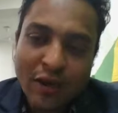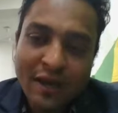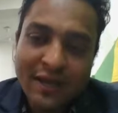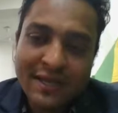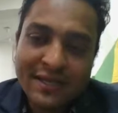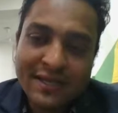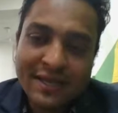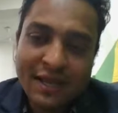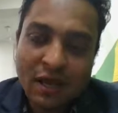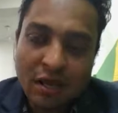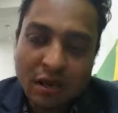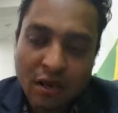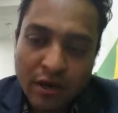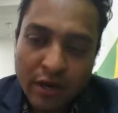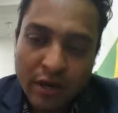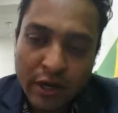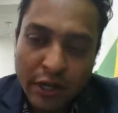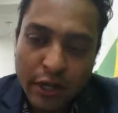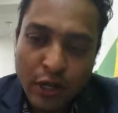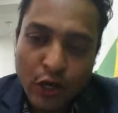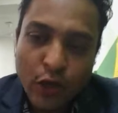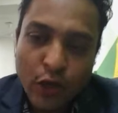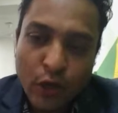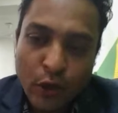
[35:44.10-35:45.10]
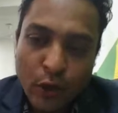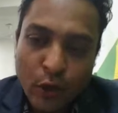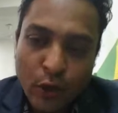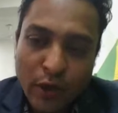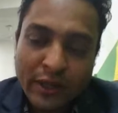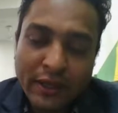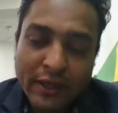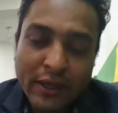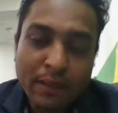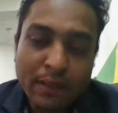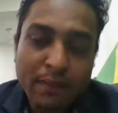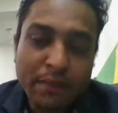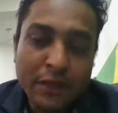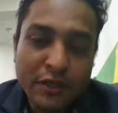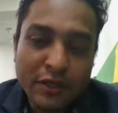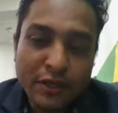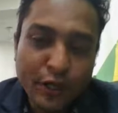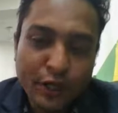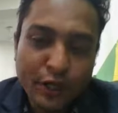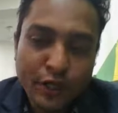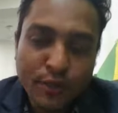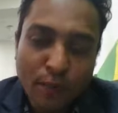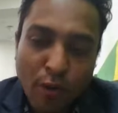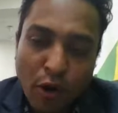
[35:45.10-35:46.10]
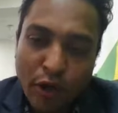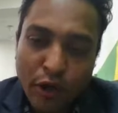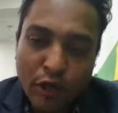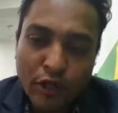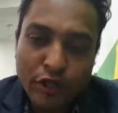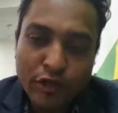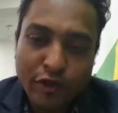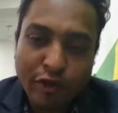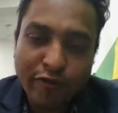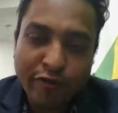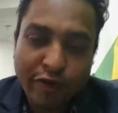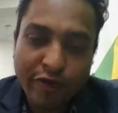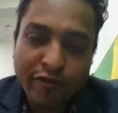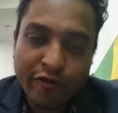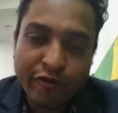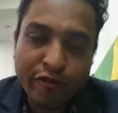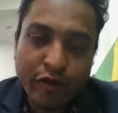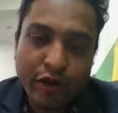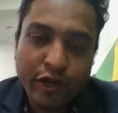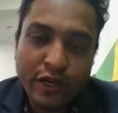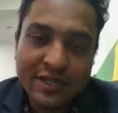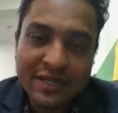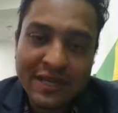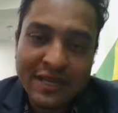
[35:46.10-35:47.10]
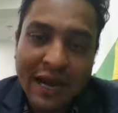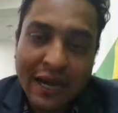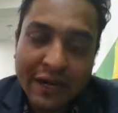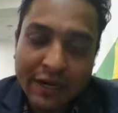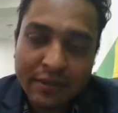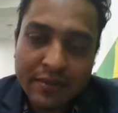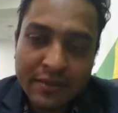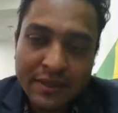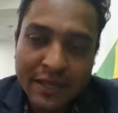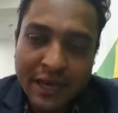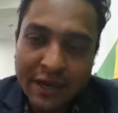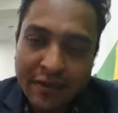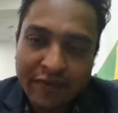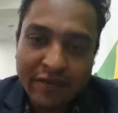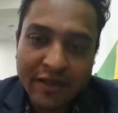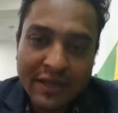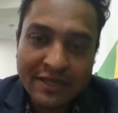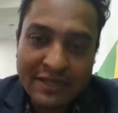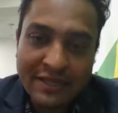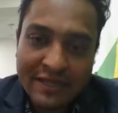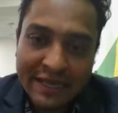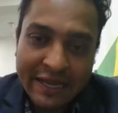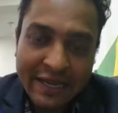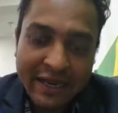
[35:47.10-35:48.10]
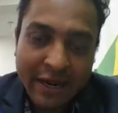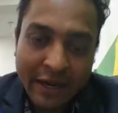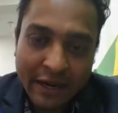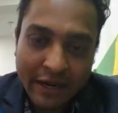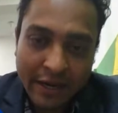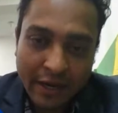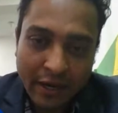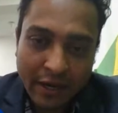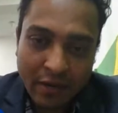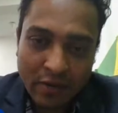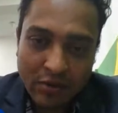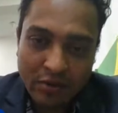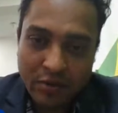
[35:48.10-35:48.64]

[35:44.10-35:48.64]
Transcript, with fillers: or let's say learning or knowing the business models of different startups that we are seeing right now.